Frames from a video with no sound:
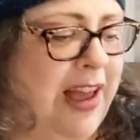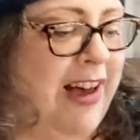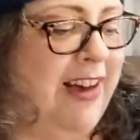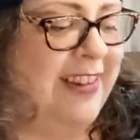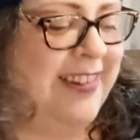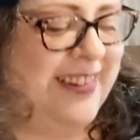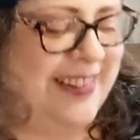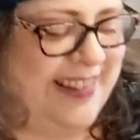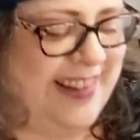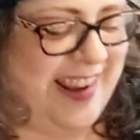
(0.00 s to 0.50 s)

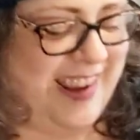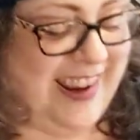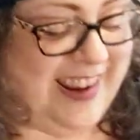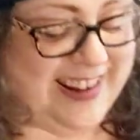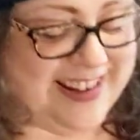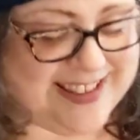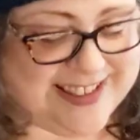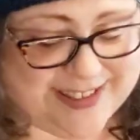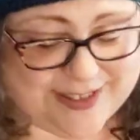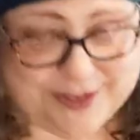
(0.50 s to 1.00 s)

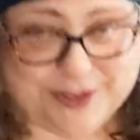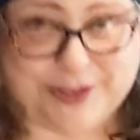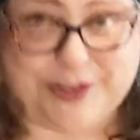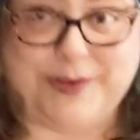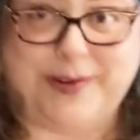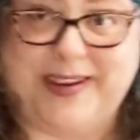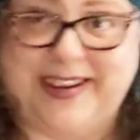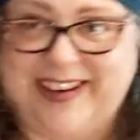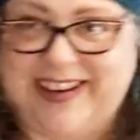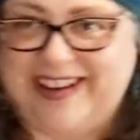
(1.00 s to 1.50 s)
holidays or
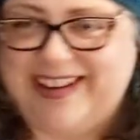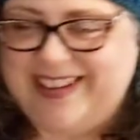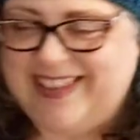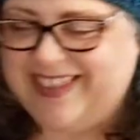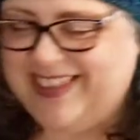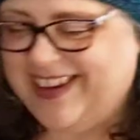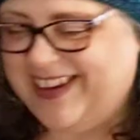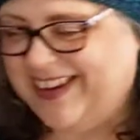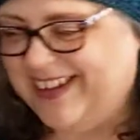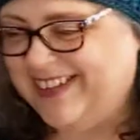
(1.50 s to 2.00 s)
doing
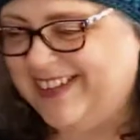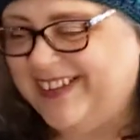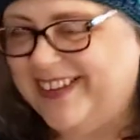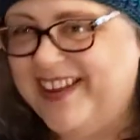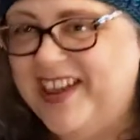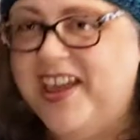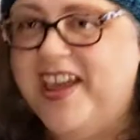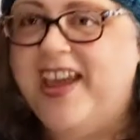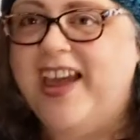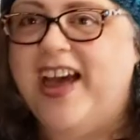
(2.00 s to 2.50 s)
anything.
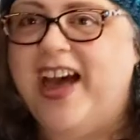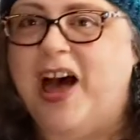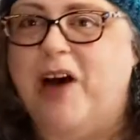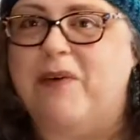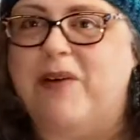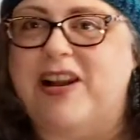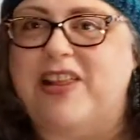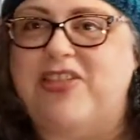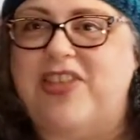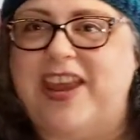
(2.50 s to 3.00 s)
I
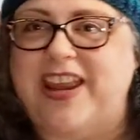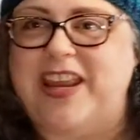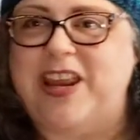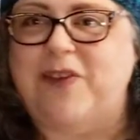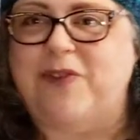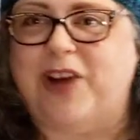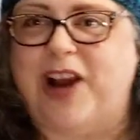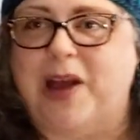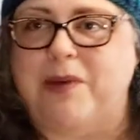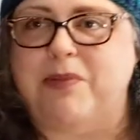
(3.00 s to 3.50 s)
want to thank
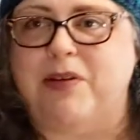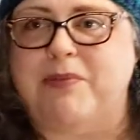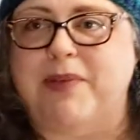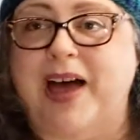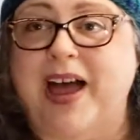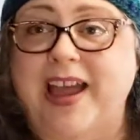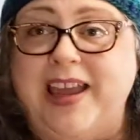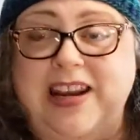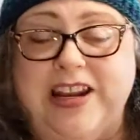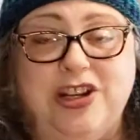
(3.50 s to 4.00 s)
you for coming
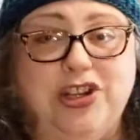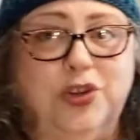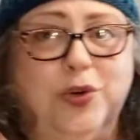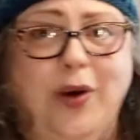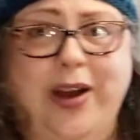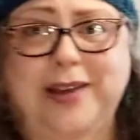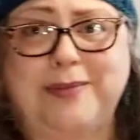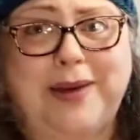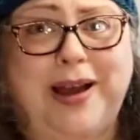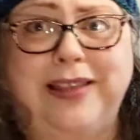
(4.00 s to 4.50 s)
by and
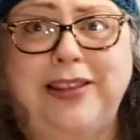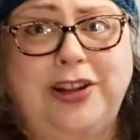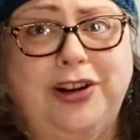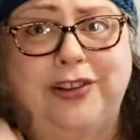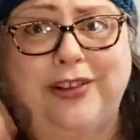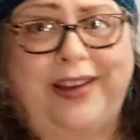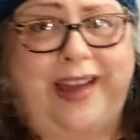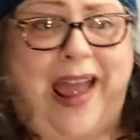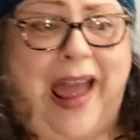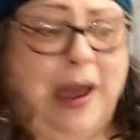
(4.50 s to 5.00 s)
enjoying my
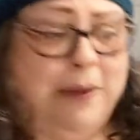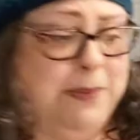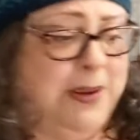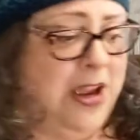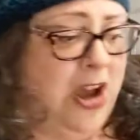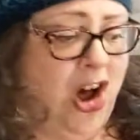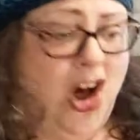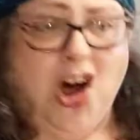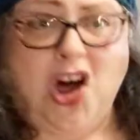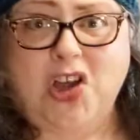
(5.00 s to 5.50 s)
little
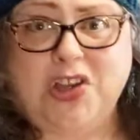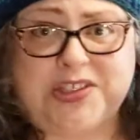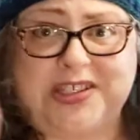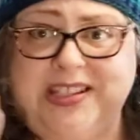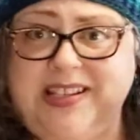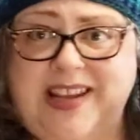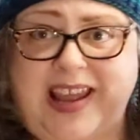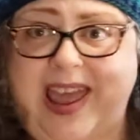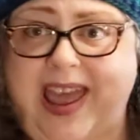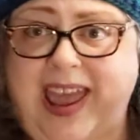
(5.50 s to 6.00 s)
happy haul
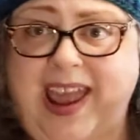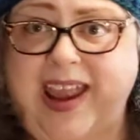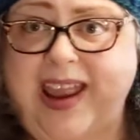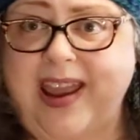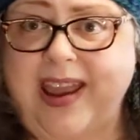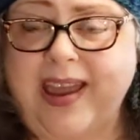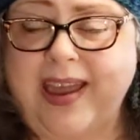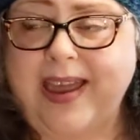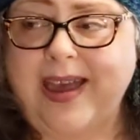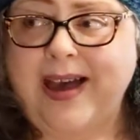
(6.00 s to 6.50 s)

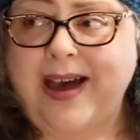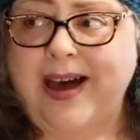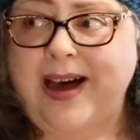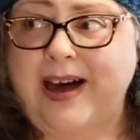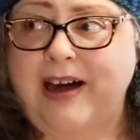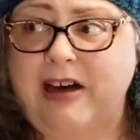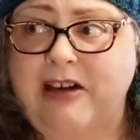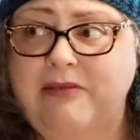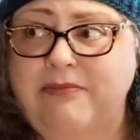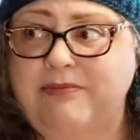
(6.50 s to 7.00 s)
today.
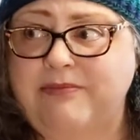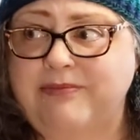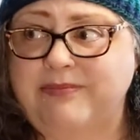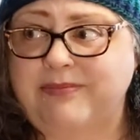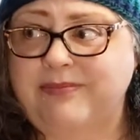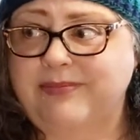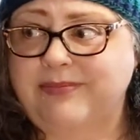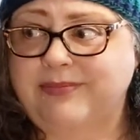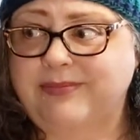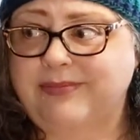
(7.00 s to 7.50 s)
Um,
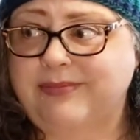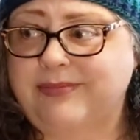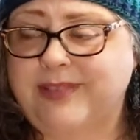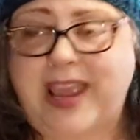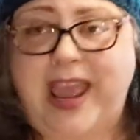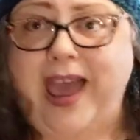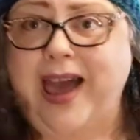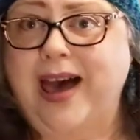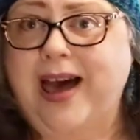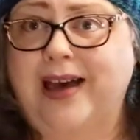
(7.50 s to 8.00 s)

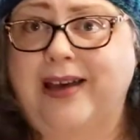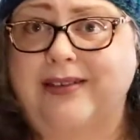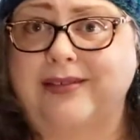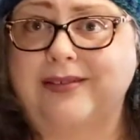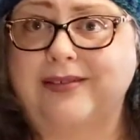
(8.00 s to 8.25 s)
yeah,